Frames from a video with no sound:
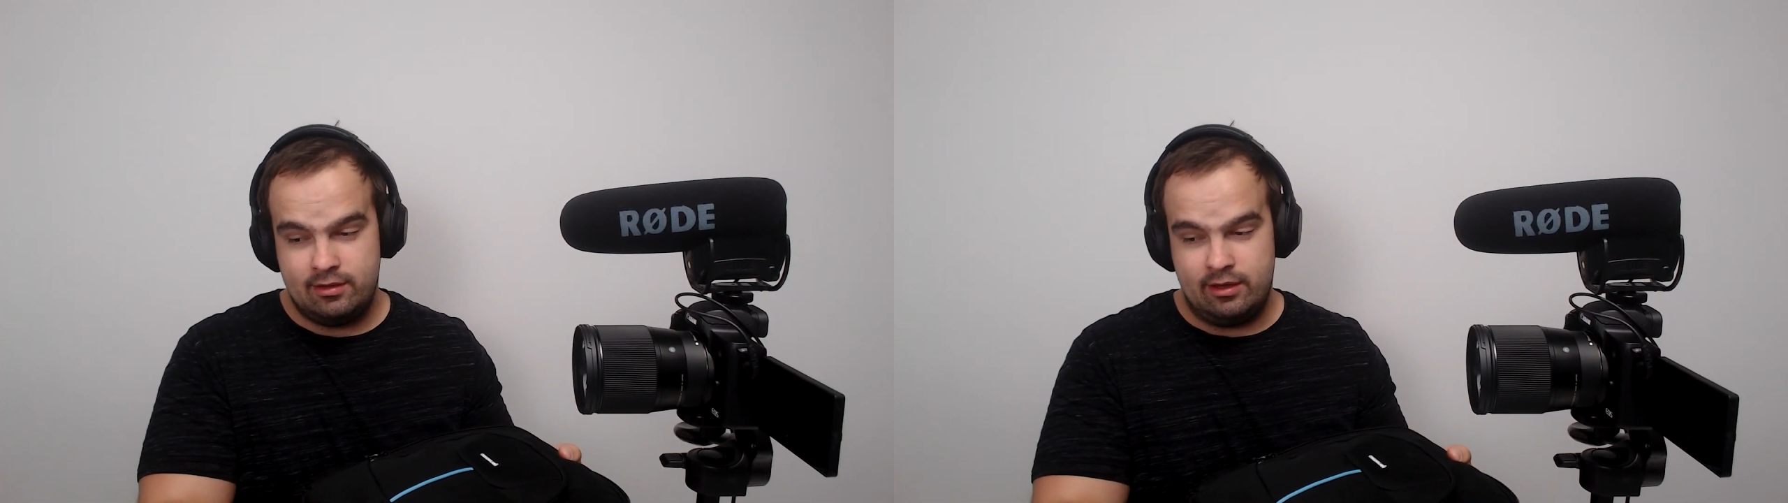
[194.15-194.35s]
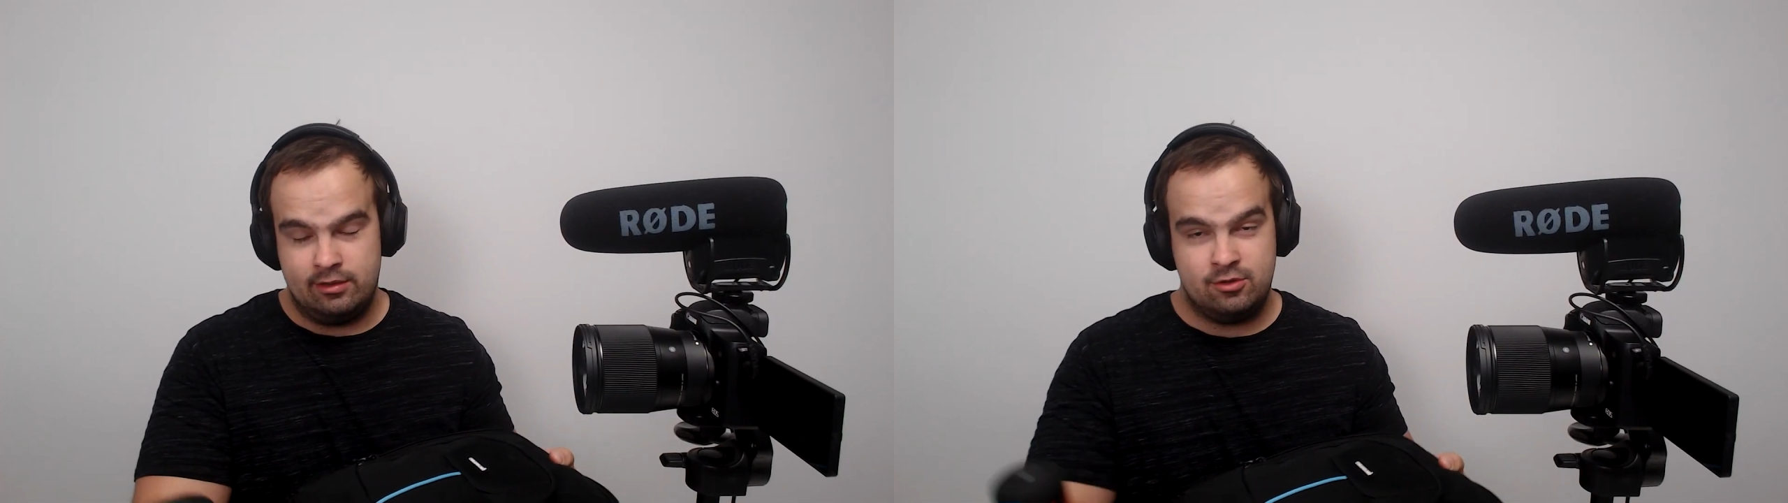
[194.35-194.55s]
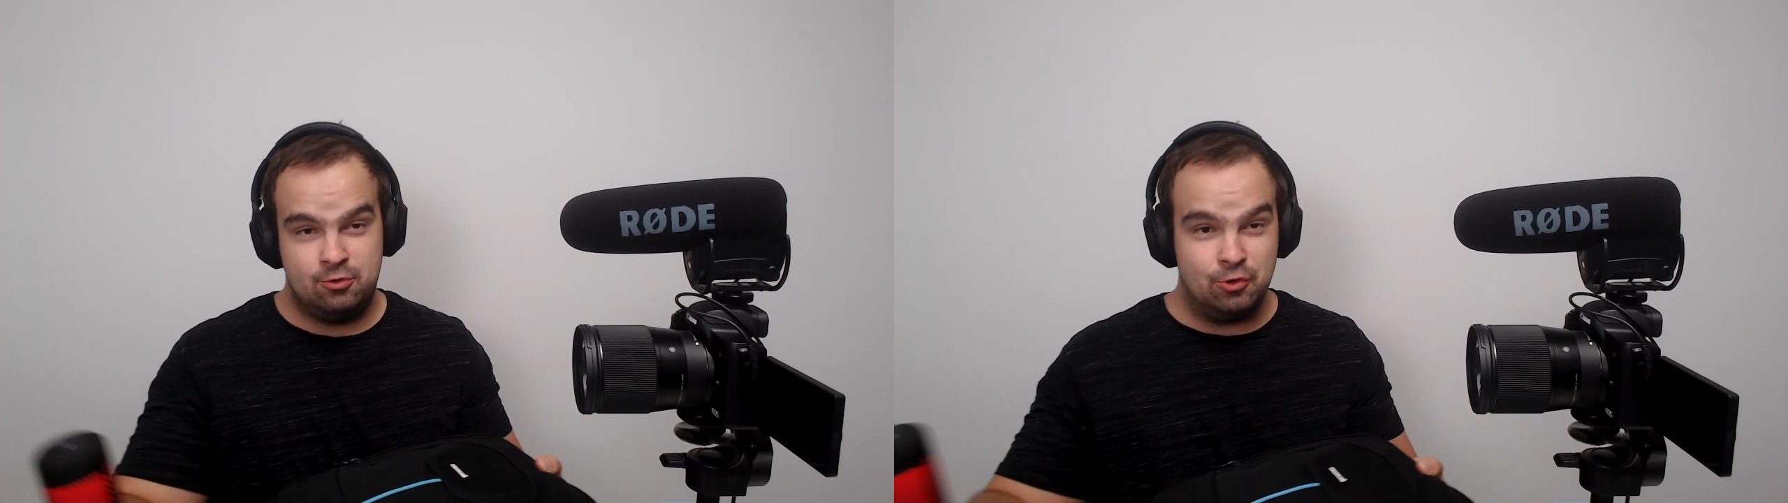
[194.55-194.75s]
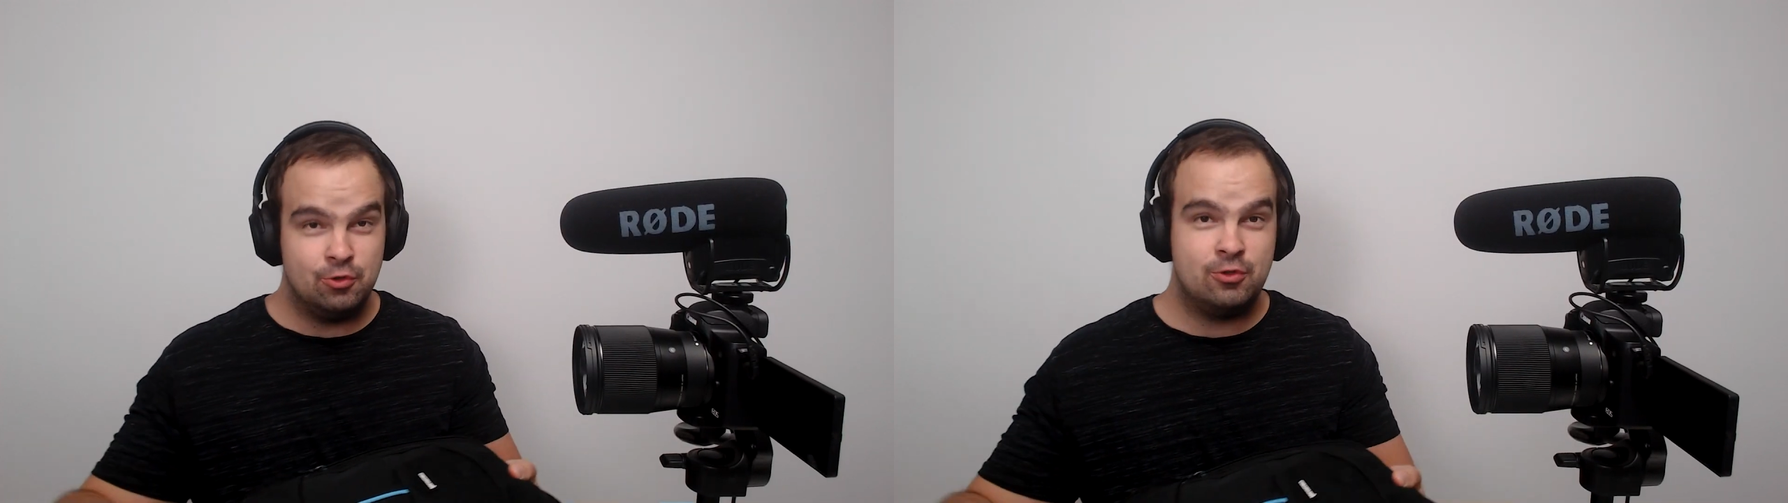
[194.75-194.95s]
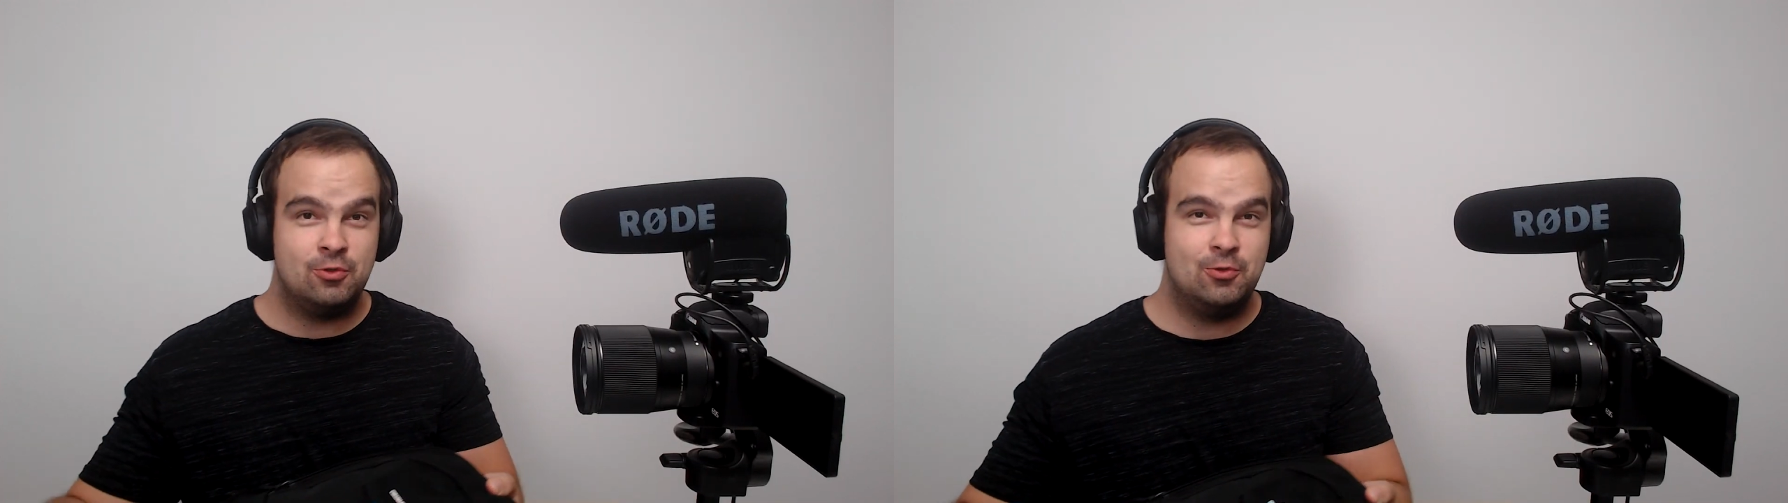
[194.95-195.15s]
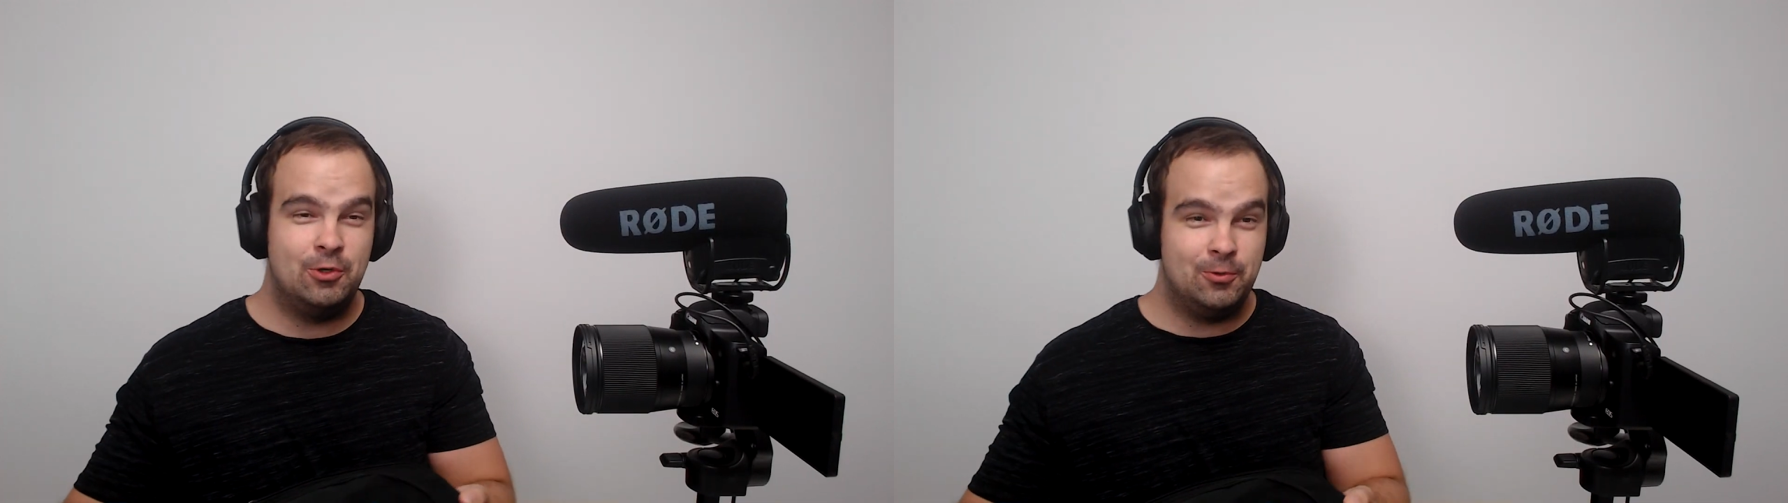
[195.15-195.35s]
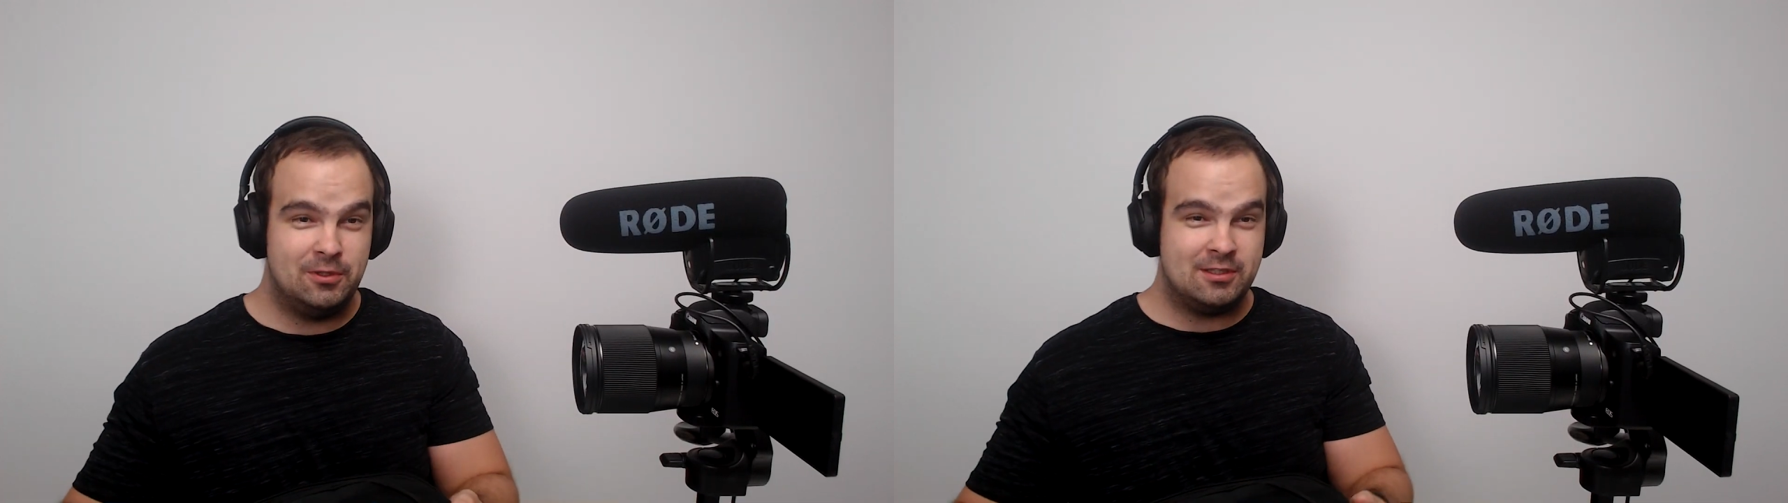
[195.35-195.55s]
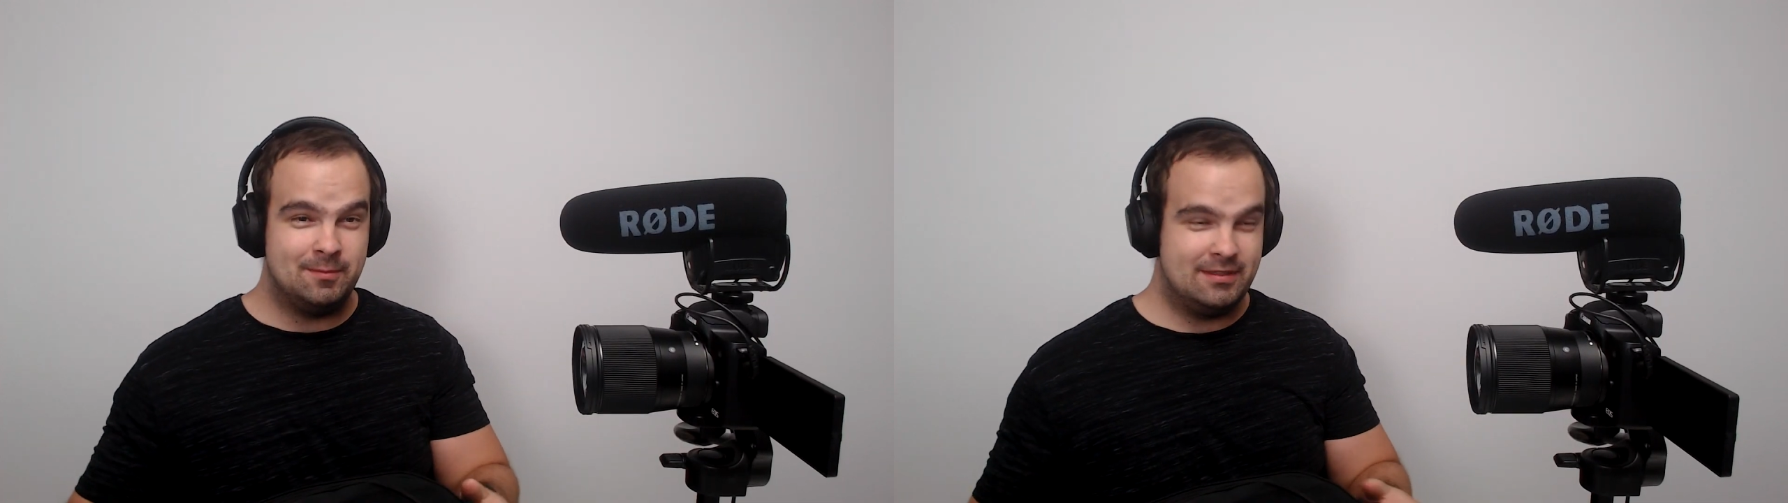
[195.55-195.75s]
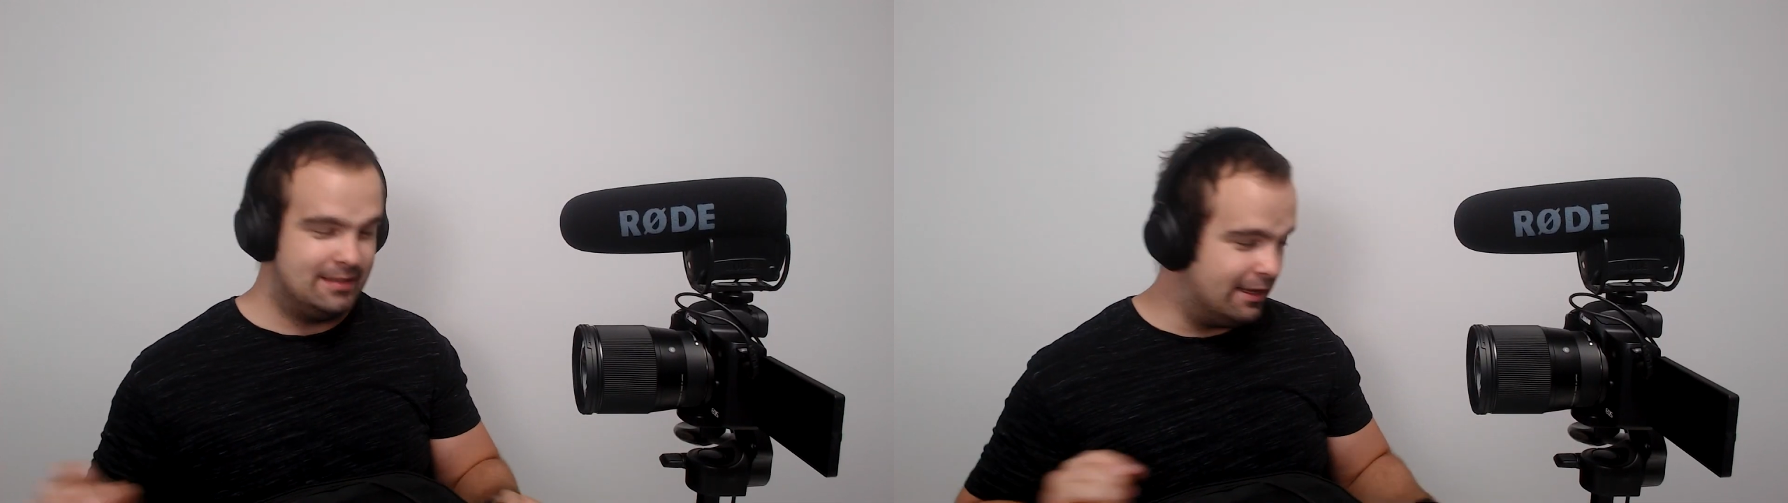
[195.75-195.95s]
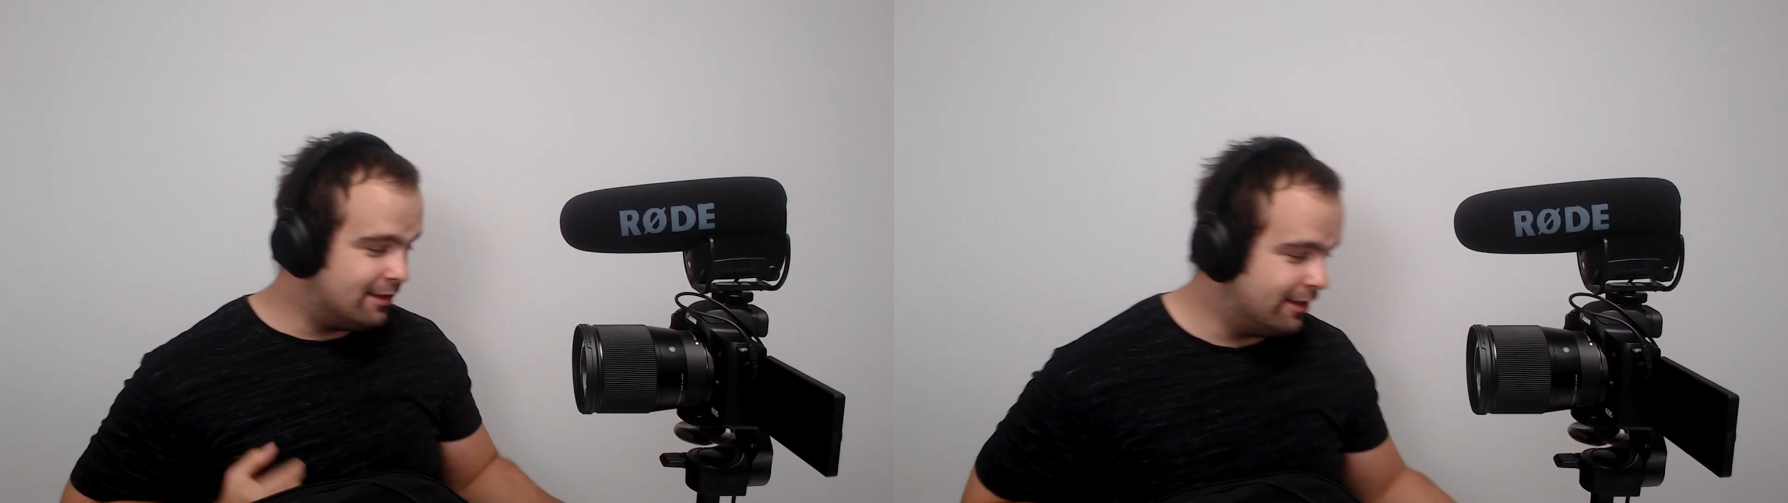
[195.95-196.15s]
and don't do this
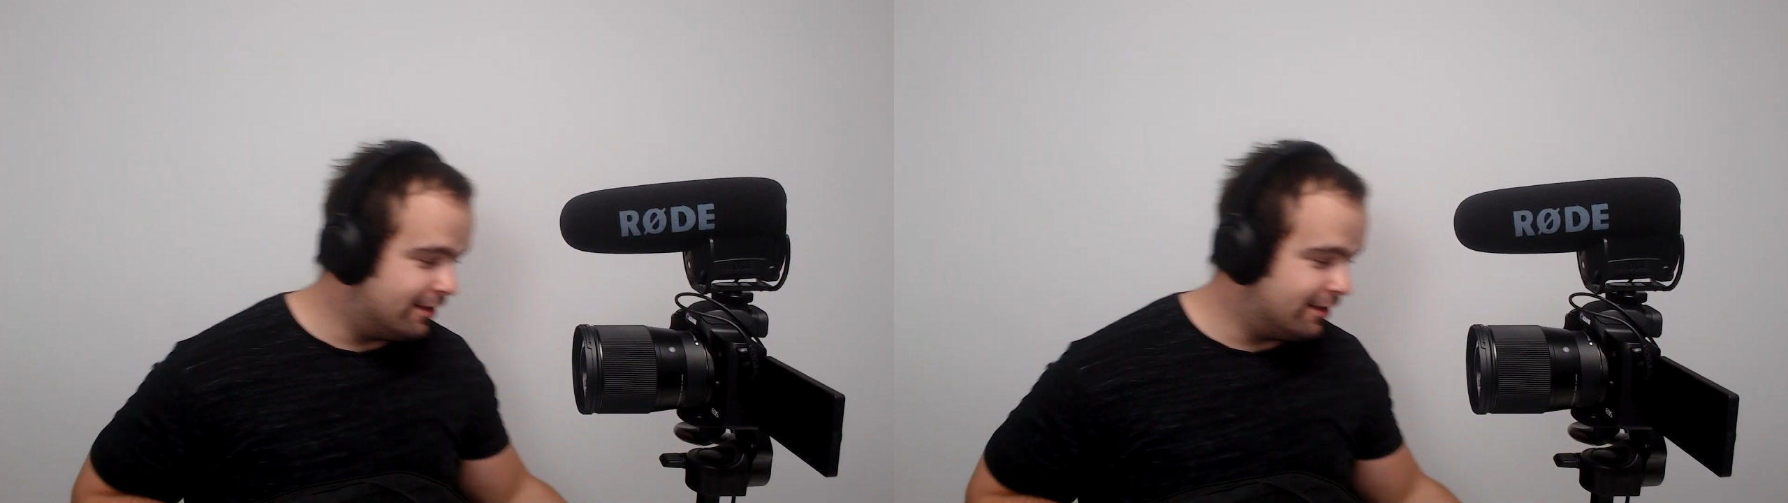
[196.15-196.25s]
mistake like